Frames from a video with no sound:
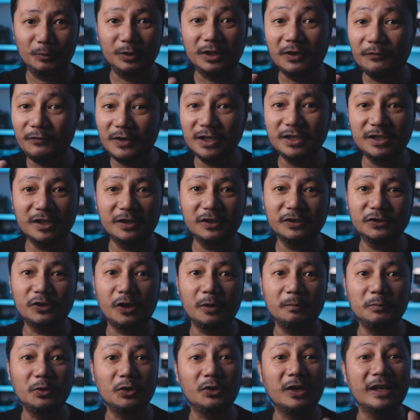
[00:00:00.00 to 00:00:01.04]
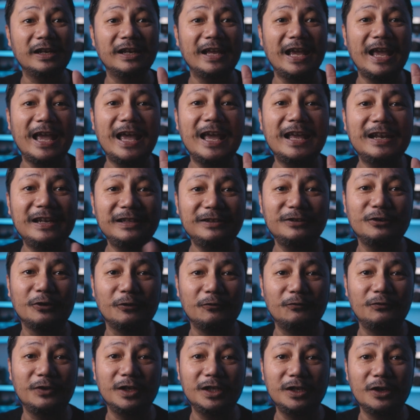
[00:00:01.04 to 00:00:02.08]
With Davinci Resolve, you can edit
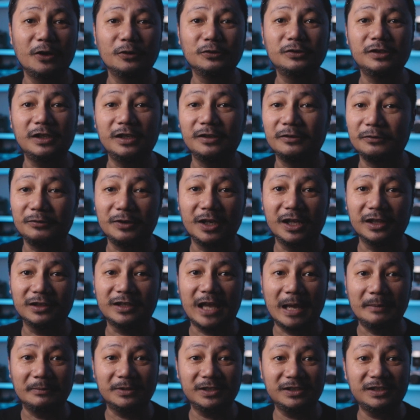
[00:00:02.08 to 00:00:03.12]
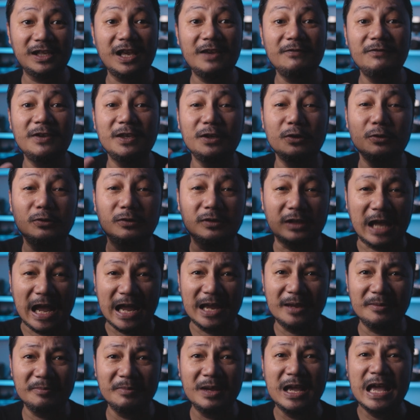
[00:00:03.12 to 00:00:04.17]
your videos in real time, saving you
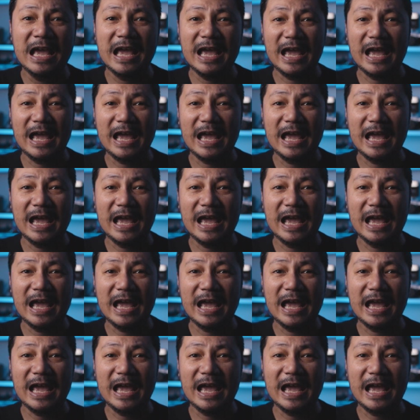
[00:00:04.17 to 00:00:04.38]
time